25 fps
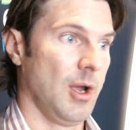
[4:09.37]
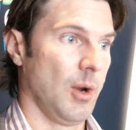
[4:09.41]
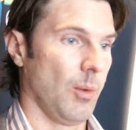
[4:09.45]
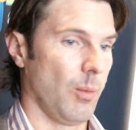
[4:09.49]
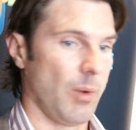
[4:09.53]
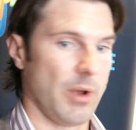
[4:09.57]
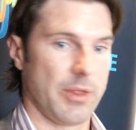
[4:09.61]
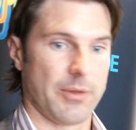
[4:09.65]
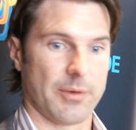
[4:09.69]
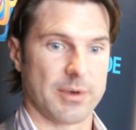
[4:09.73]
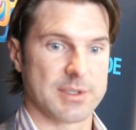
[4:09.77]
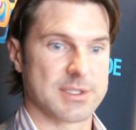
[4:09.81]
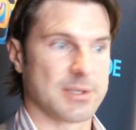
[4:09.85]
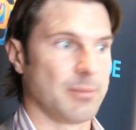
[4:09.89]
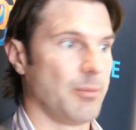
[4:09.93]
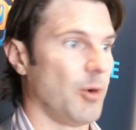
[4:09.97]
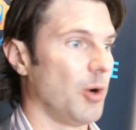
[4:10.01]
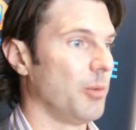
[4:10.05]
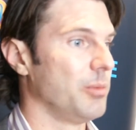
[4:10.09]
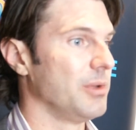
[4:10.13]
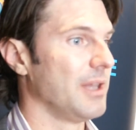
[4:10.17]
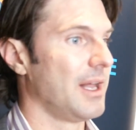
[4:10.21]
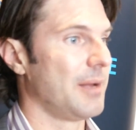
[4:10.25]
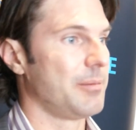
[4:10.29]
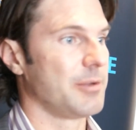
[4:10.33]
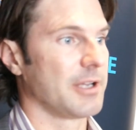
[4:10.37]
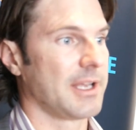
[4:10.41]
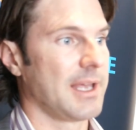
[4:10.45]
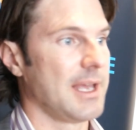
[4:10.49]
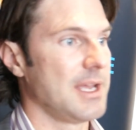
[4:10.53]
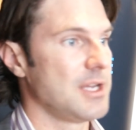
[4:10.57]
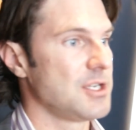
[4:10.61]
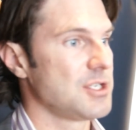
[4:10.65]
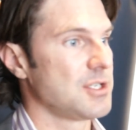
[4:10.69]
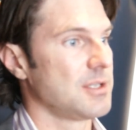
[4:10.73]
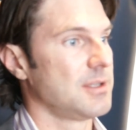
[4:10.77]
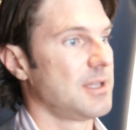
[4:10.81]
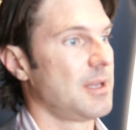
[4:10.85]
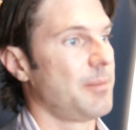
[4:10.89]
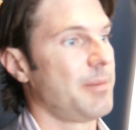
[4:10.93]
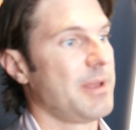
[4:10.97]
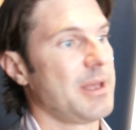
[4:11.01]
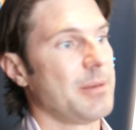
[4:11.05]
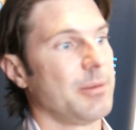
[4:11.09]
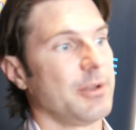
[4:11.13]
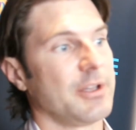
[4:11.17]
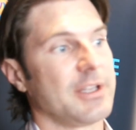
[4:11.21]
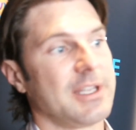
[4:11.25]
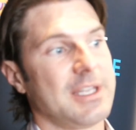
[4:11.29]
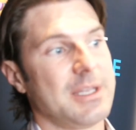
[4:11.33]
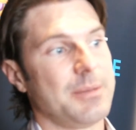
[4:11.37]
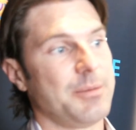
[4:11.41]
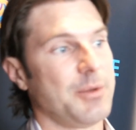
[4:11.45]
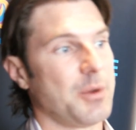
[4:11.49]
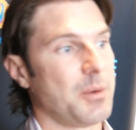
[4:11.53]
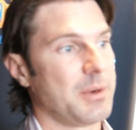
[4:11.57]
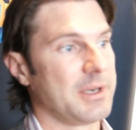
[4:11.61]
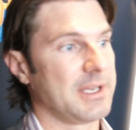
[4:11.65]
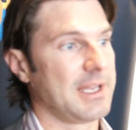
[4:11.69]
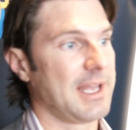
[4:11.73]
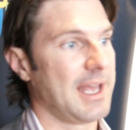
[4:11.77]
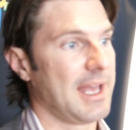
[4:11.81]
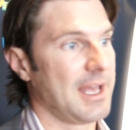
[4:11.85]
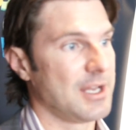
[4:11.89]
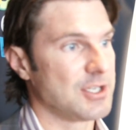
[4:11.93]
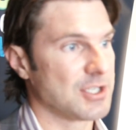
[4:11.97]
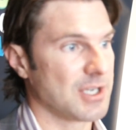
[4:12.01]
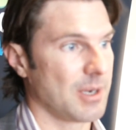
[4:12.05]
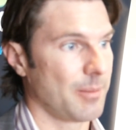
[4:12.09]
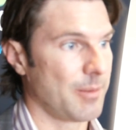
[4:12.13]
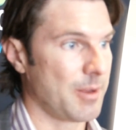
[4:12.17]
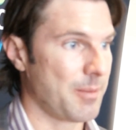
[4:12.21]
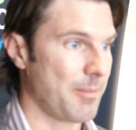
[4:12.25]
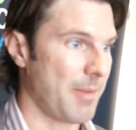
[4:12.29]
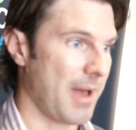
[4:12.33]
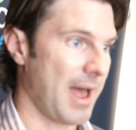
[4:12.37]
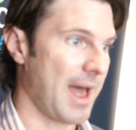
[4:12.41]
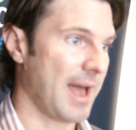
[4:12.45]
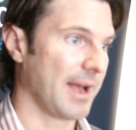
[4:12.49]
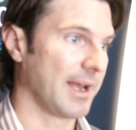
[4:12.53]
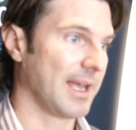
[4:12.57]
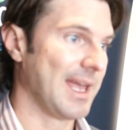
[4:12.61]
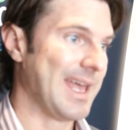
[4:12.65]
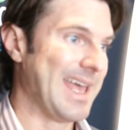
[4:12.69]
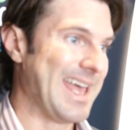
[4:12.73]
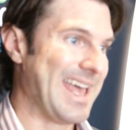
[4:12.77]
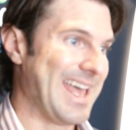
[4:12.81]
whether it's a mobile application that be able to keep you engaged coming back,